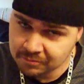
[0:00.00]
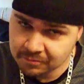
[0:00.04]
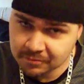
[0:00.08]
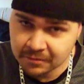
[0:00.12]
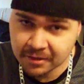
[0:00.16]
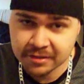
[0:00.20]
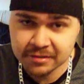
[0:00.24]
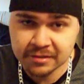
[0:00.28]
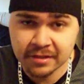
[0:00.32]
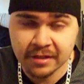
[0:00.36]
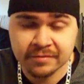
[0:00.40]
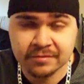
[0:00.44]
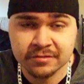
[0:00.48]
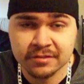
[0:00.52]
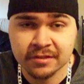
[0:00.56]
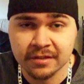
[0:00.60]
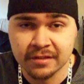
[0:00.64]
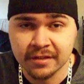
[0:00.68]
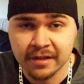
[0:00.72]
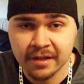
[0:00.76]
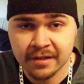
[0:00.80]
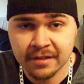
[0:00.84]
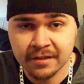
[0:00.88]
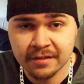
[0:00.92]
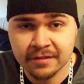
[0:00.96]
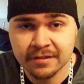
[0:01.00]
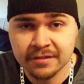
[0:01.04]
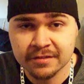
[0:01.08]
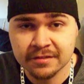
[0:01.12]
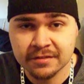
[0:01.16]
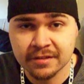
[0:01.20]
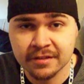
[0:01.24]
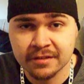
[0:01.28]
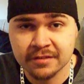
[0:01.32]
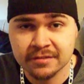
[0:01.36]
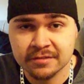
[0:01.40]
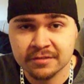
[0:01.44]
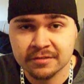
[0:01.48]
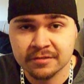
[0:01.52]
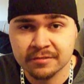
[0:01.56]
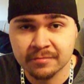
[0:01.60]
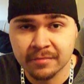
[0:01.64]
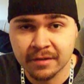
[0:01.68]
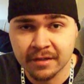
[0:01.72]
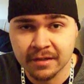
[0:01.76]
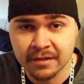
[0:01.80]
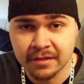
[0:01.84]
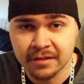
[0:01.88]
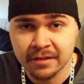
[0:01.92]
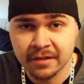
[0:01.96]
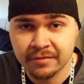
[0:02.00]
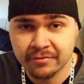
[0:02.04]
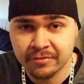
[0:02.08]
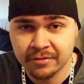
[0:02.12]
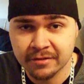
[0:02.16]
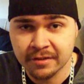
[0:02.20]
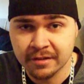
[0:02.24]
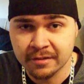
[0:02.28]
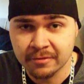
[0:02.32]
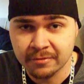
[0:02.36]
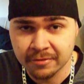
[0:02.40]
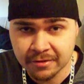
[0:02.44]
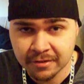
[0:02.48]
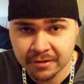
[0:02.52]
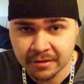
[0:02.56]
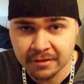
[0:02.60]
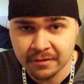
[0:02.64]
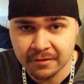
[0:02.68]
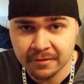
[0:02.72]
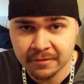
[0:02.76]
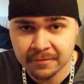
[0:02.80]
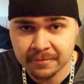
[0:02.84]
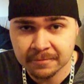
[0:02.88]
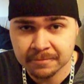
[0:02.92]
as I've said, adding these things to my everyday routine.